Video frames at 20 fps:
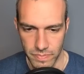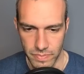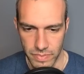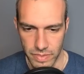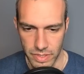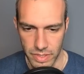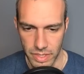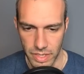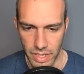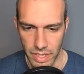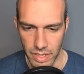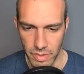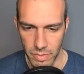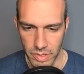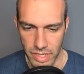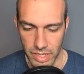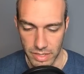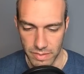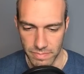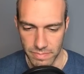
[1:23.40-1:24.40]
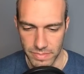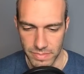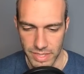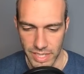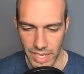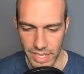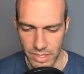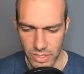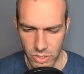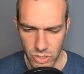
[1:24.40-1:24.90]
Get hit with a
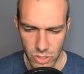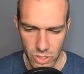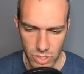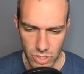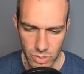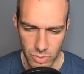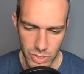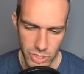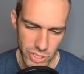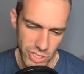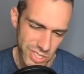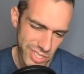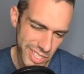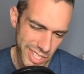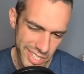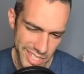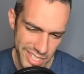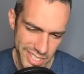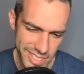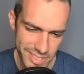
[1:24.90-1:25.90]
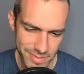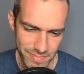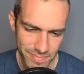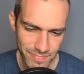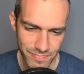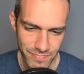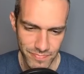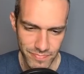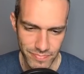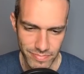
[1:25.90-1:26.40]
Tentacruel, which is like a
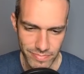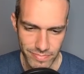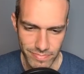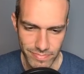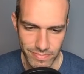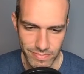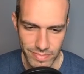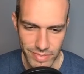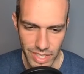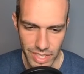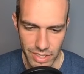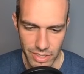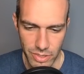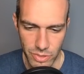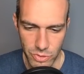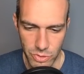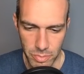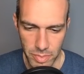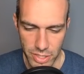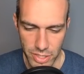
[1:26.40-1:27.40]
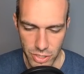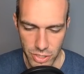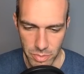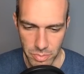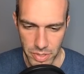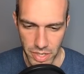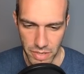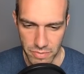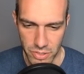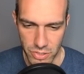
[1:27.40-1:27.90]
kind of neutral matchup. You
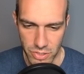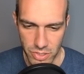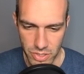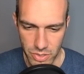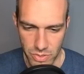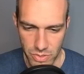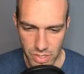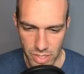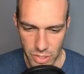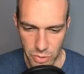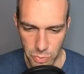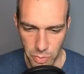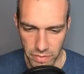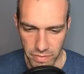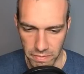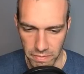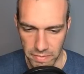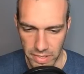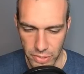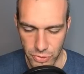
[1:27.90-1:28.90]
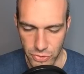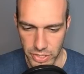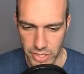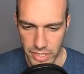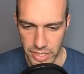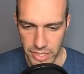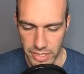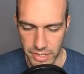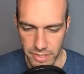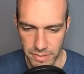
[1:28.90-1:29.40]
have to just go Sludge Wave eventually
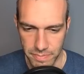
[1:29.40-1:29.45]
here.